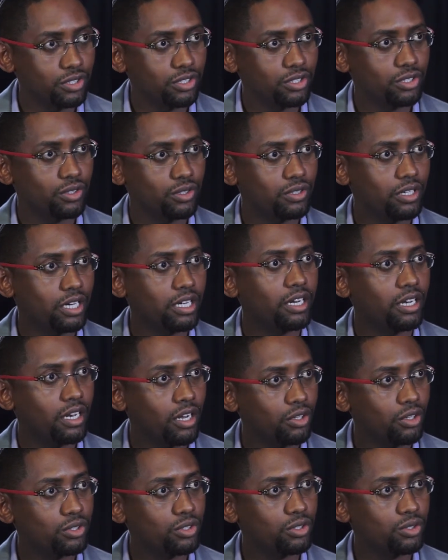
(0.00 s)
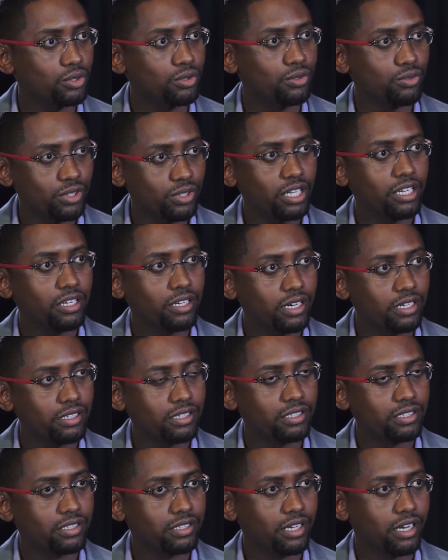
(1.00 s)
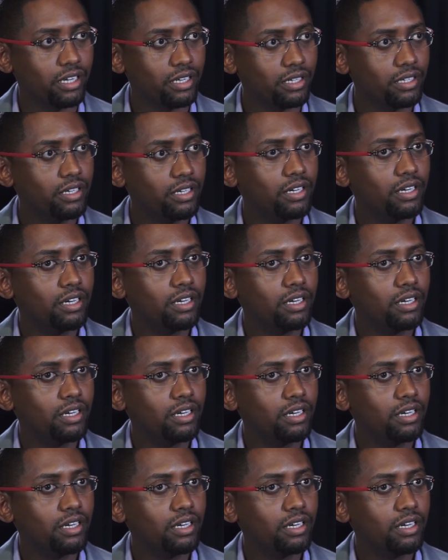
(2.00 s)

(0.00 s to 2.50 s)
So that allows you to really understand